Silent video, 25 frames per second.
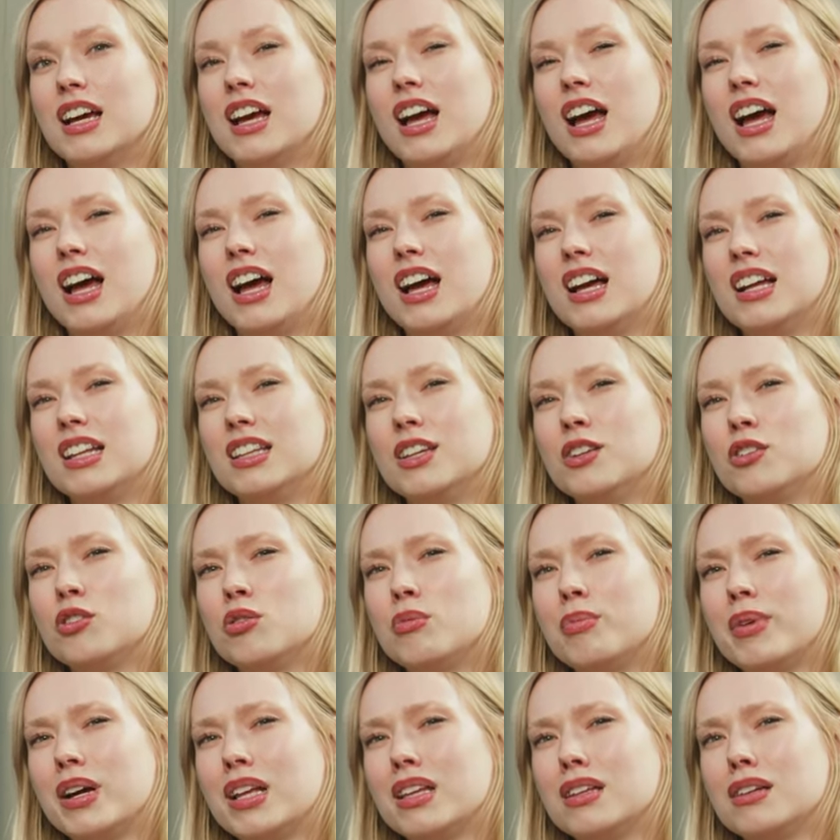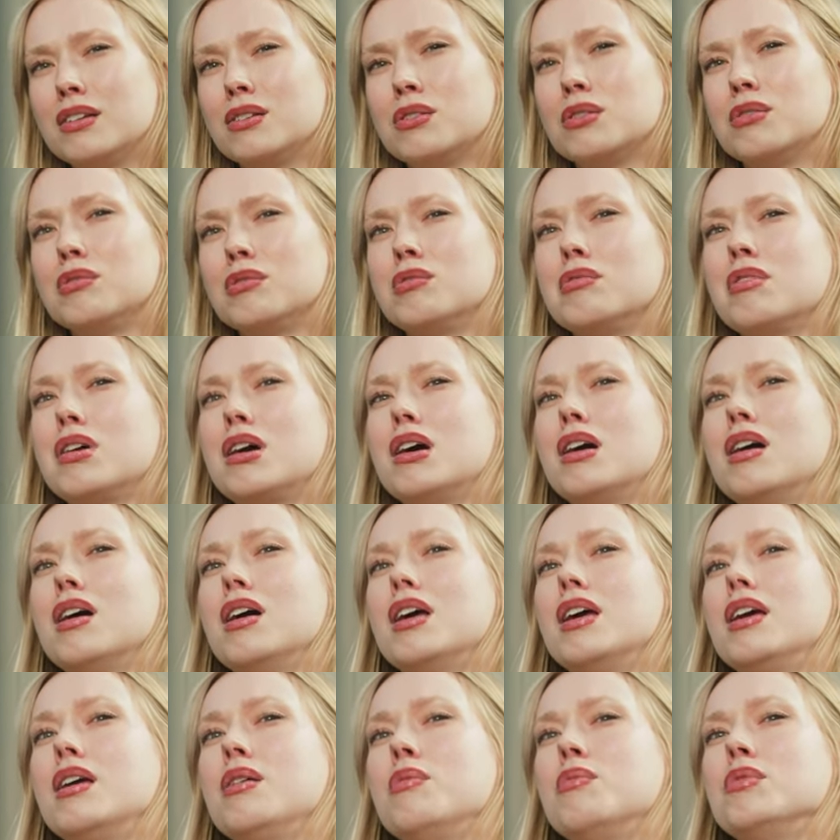and little by little,
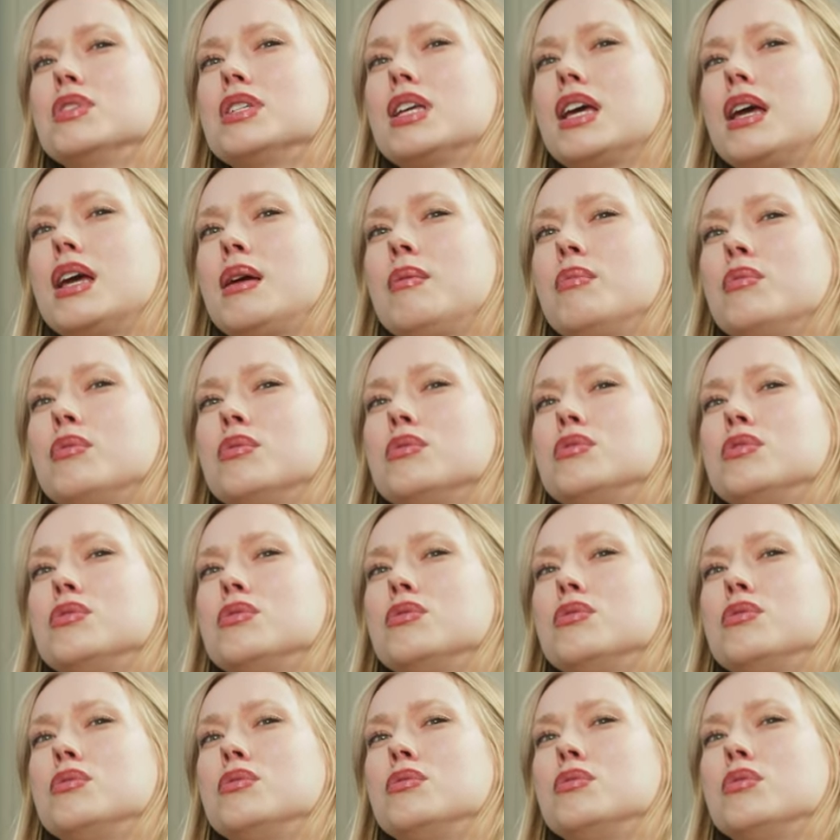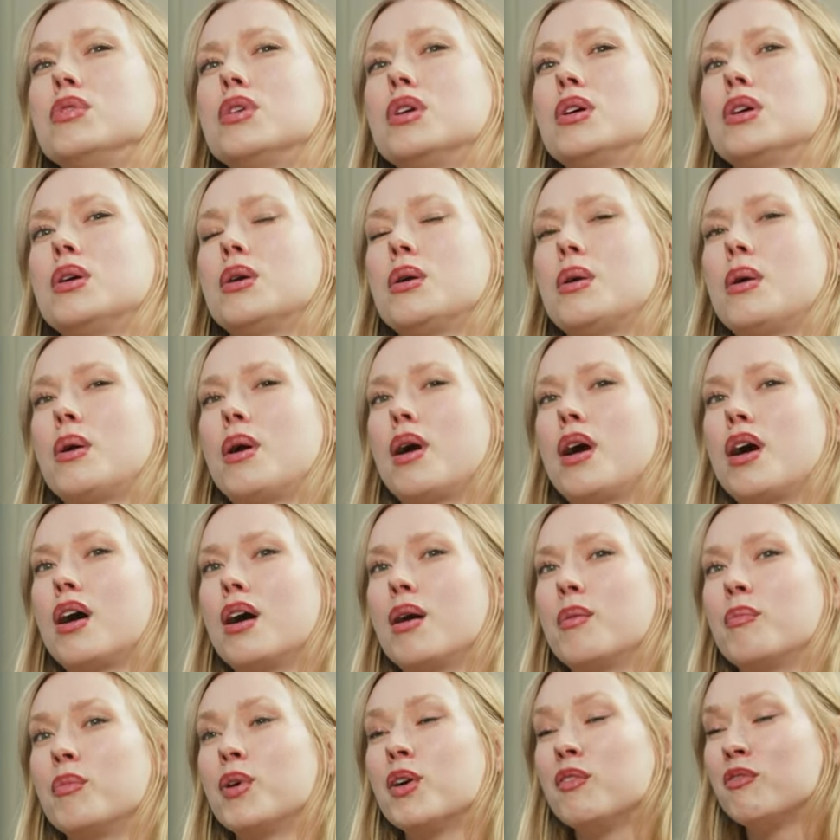I was able to
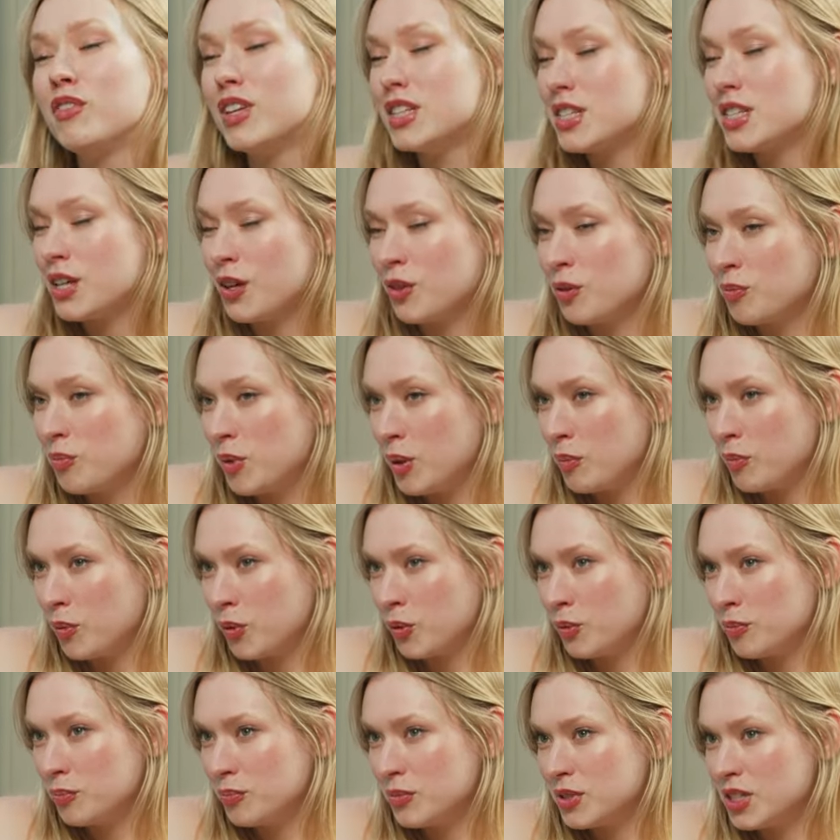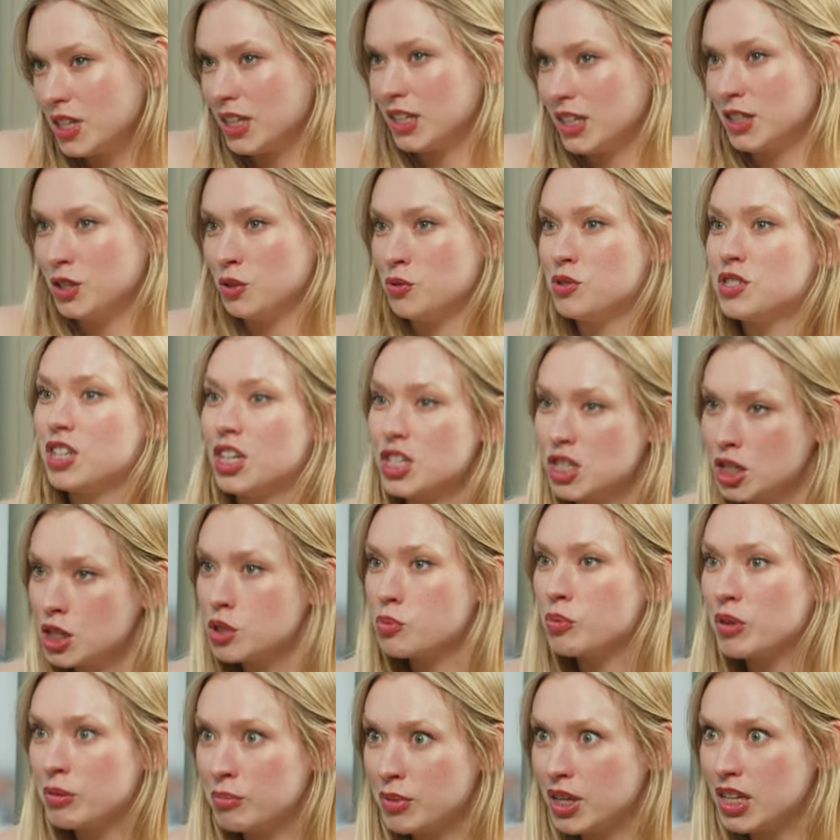um, convince other people to do sessions
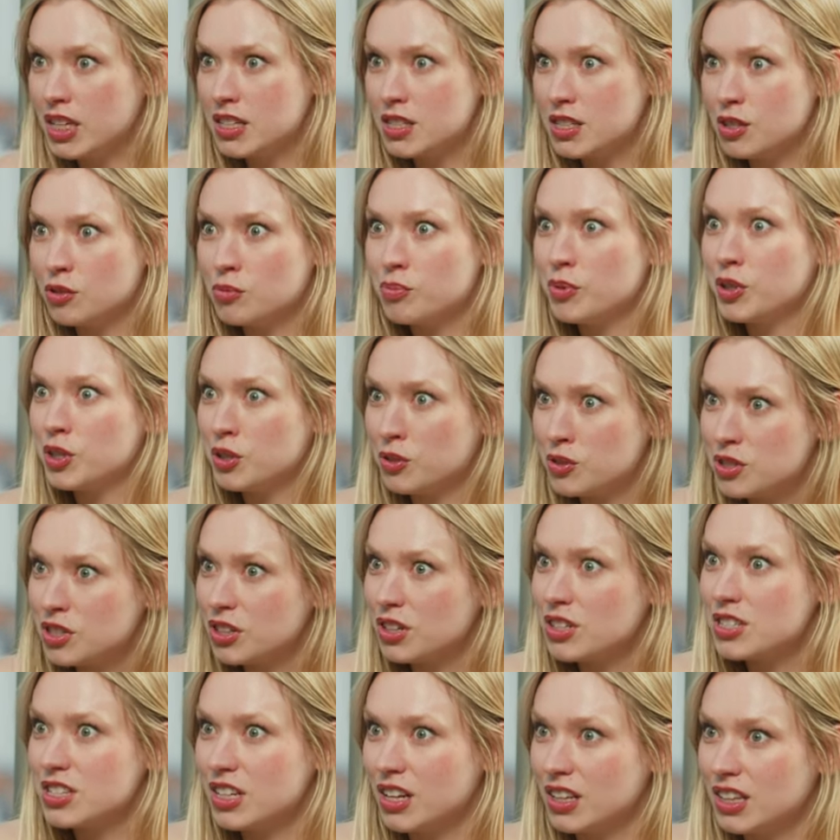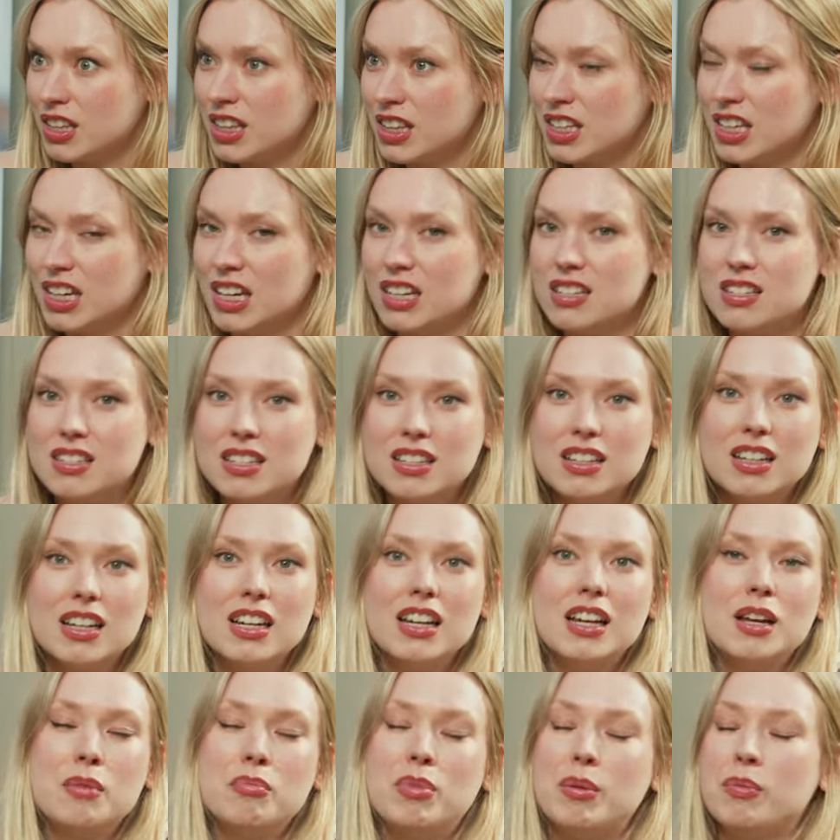with me. So, producers and other things, okay.
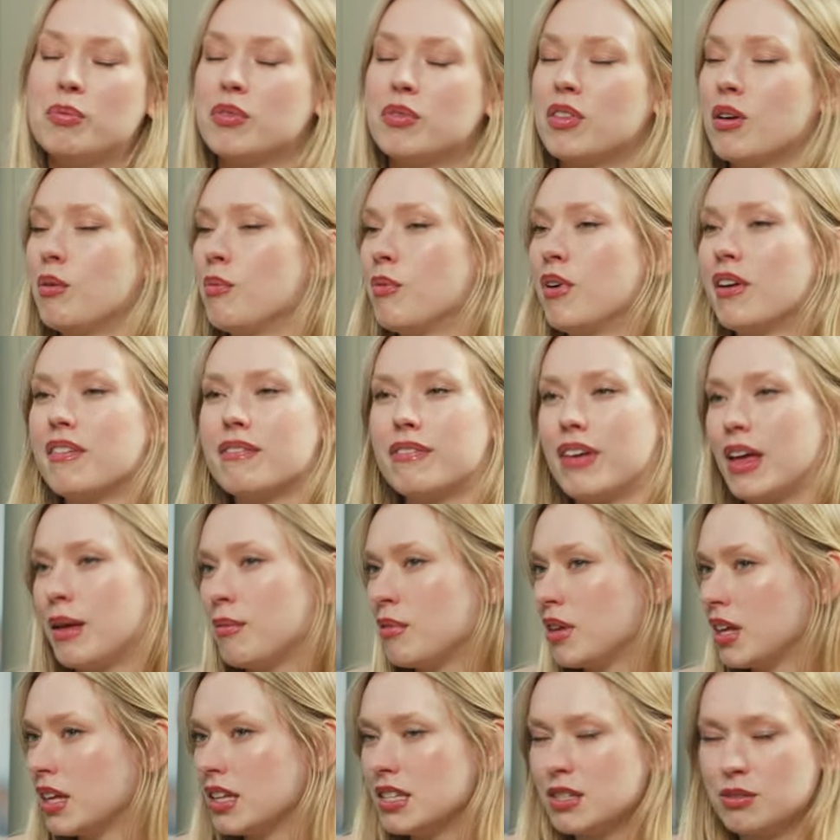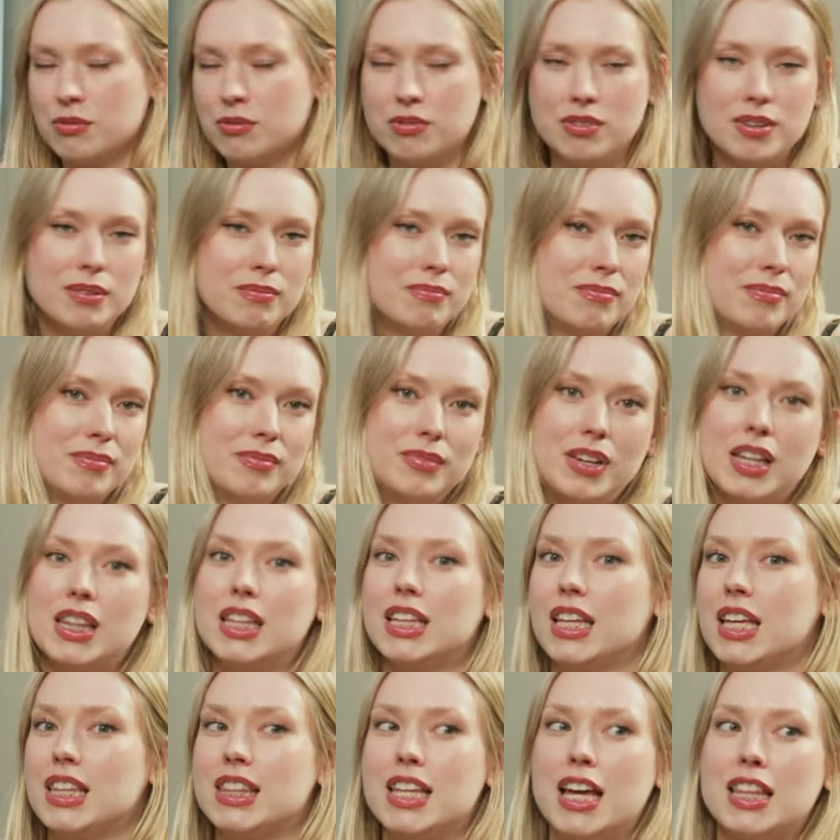people that weren't famous or nothing
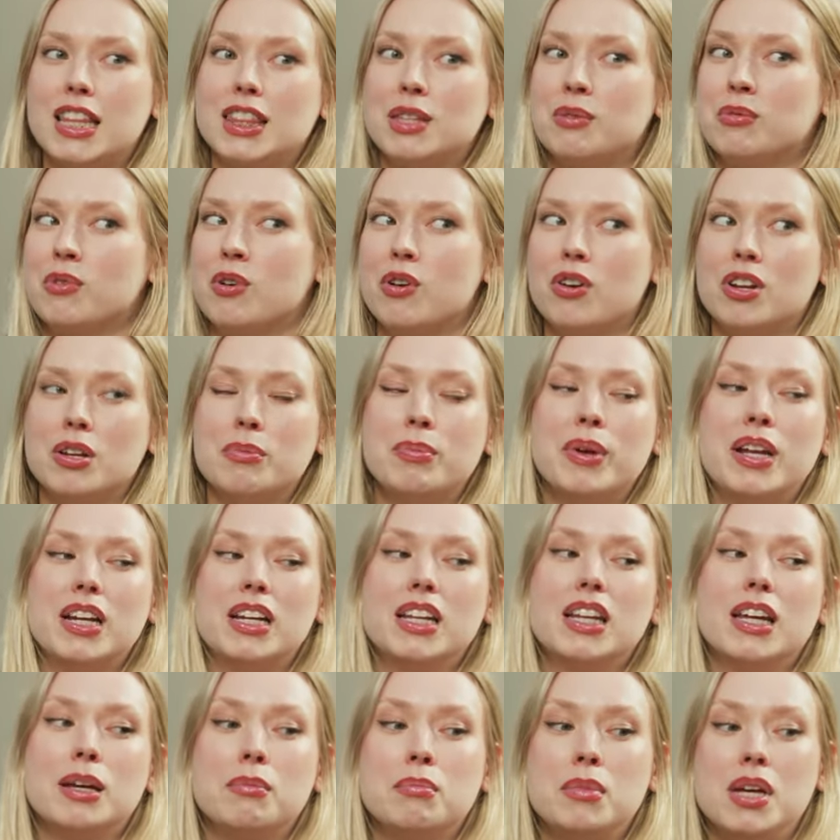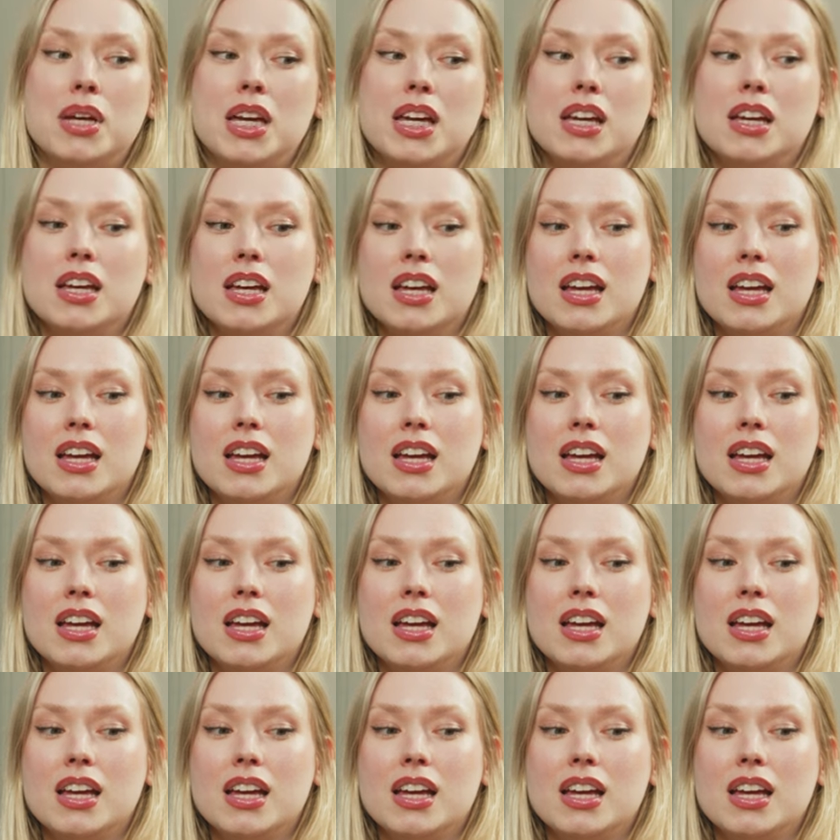like that. They were all independent like me.